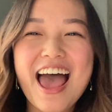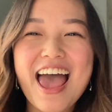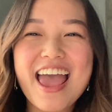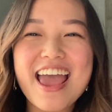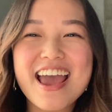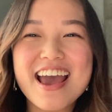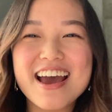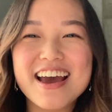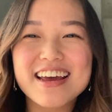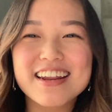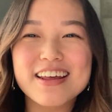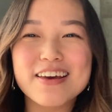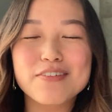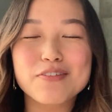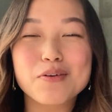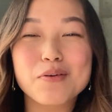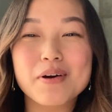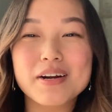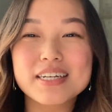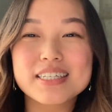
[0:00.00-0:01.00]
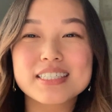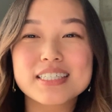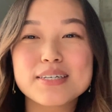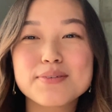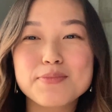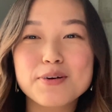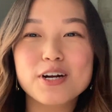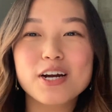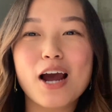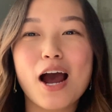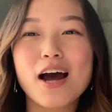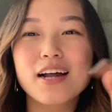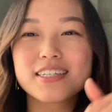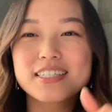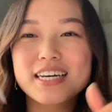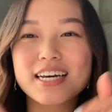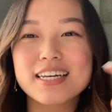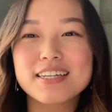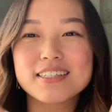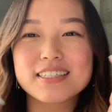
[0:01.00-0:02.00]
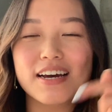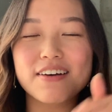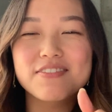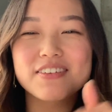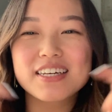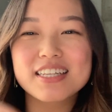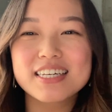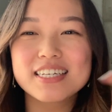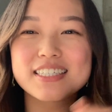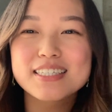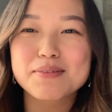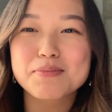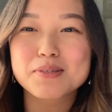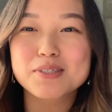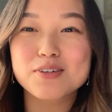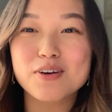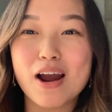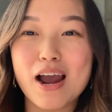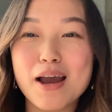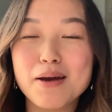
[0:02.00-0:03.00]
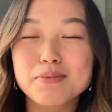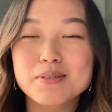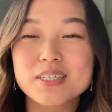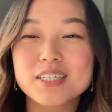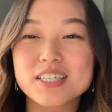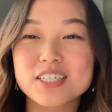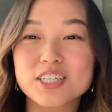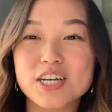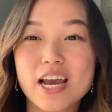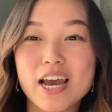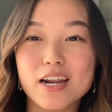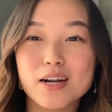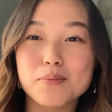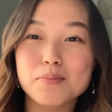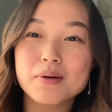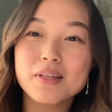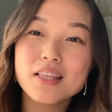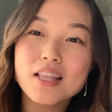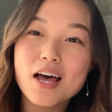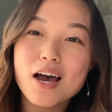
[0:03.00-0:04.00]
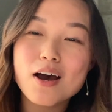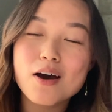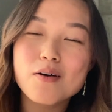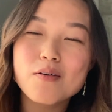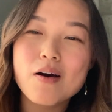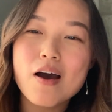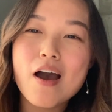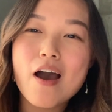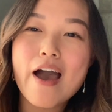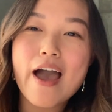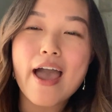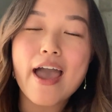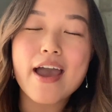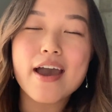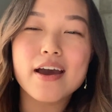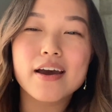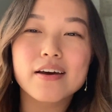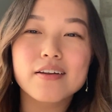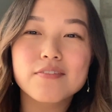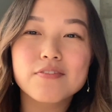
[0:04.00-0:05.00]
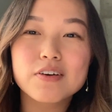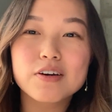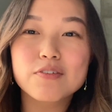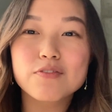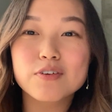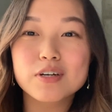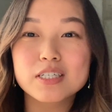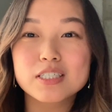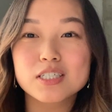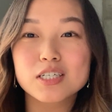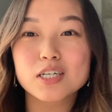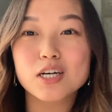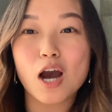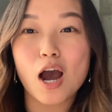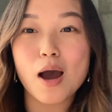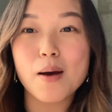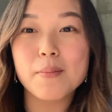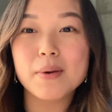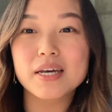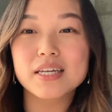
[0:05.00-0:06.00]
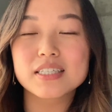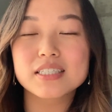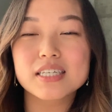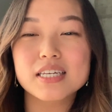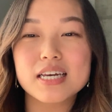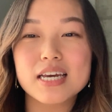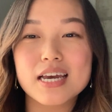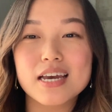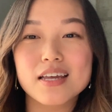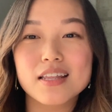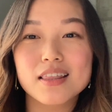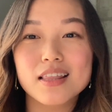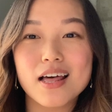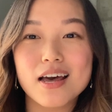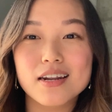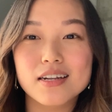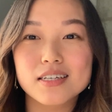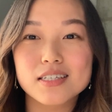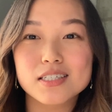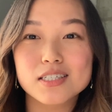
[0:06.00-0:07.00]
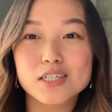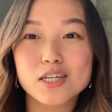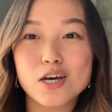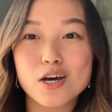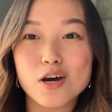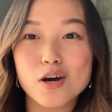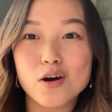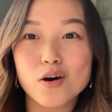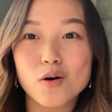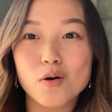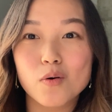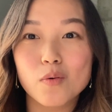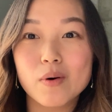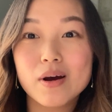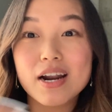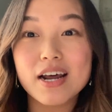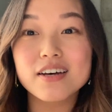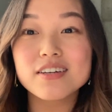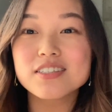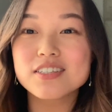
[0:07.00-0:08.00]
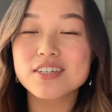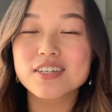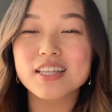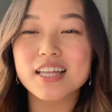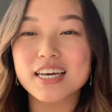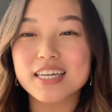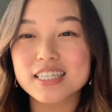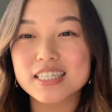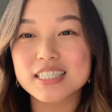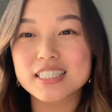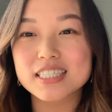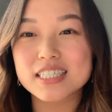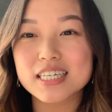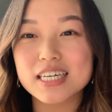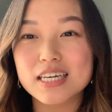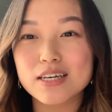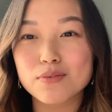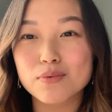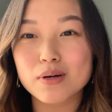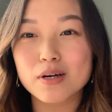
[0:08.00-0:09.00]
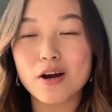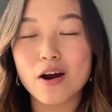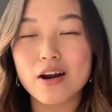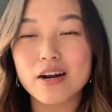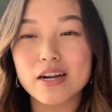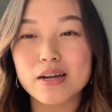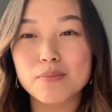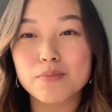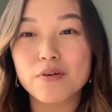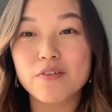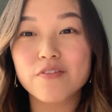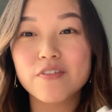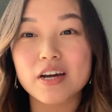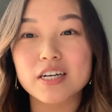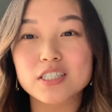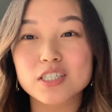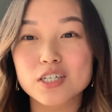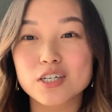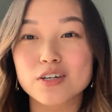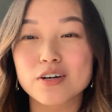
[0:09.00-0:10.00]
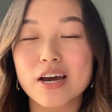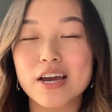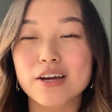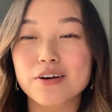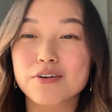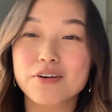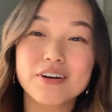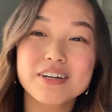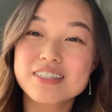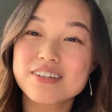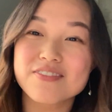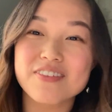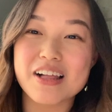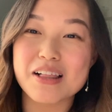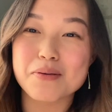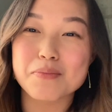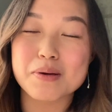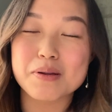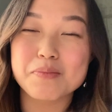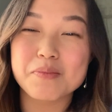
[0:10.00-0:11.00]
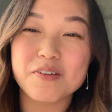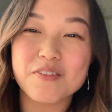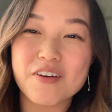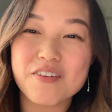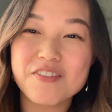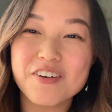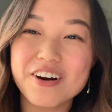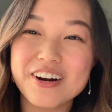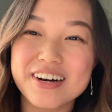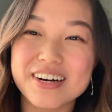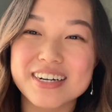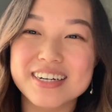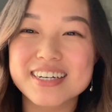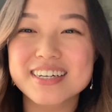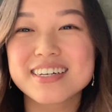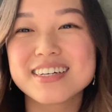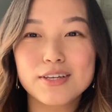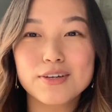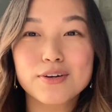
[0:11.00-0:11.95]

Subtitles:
And if you want to see more content, definitely subscribe to the channel below and feel free to comment and let us know what else you'd like to see regarding professional and career development moving forward.